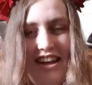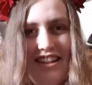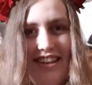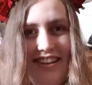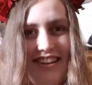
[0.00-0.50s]

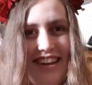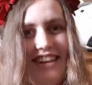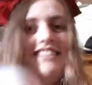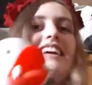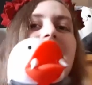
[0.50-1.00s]
Look
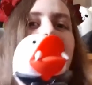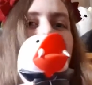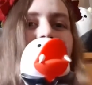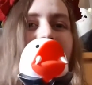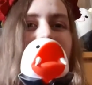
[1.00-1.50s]
at
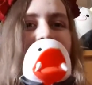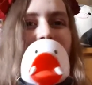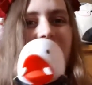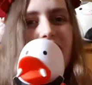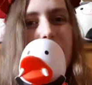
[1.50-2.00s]
him!
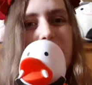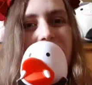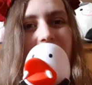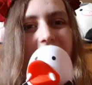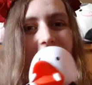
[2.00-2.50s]

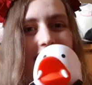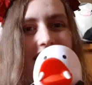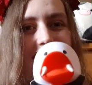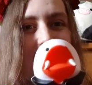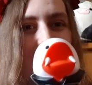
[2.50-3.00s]

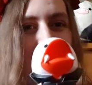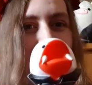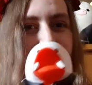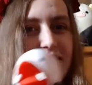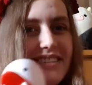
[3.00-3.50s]
It's
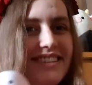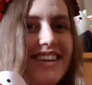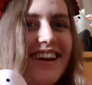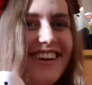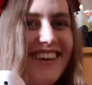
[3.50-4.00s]
Count
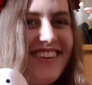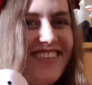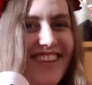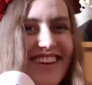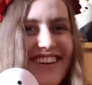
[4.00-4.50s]

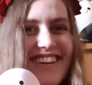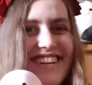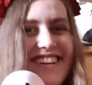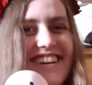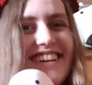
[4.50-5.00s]
Duckula!